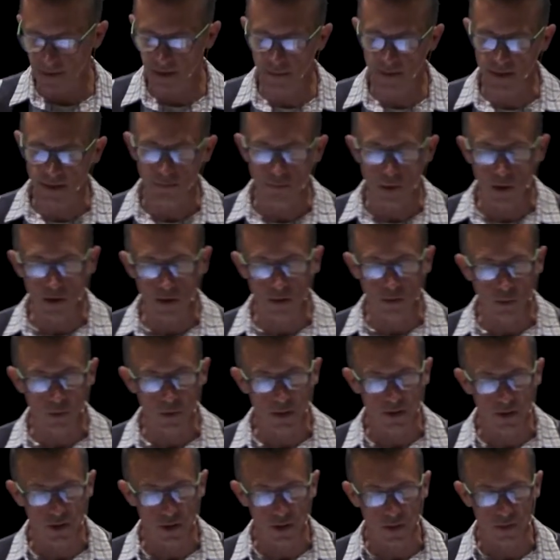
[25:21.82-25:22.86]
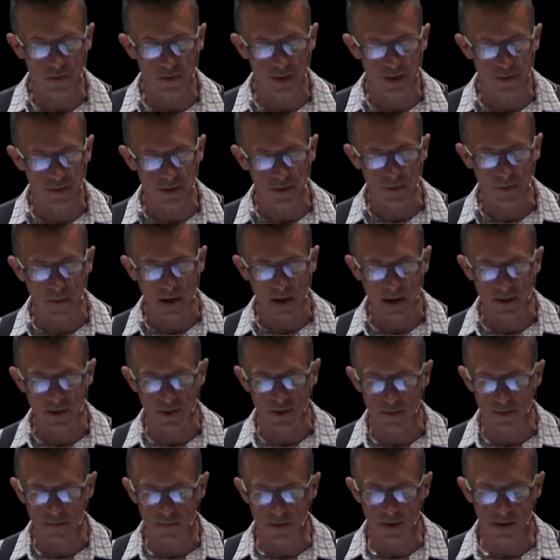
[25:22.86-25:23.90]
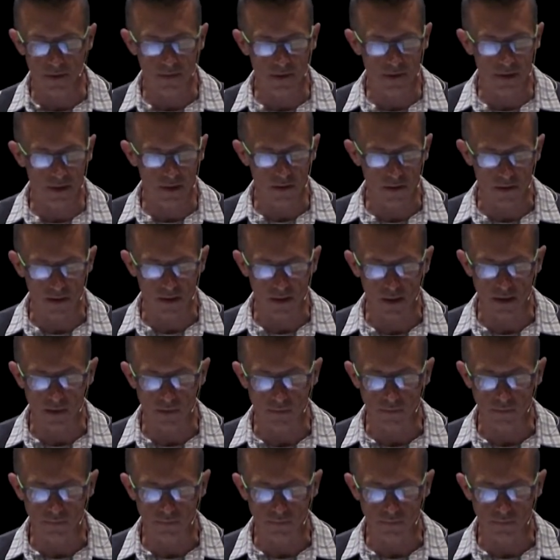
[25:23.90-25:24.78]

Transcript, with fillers: is Martyn Lloyd-Jones. He was a pastor many, many years ago.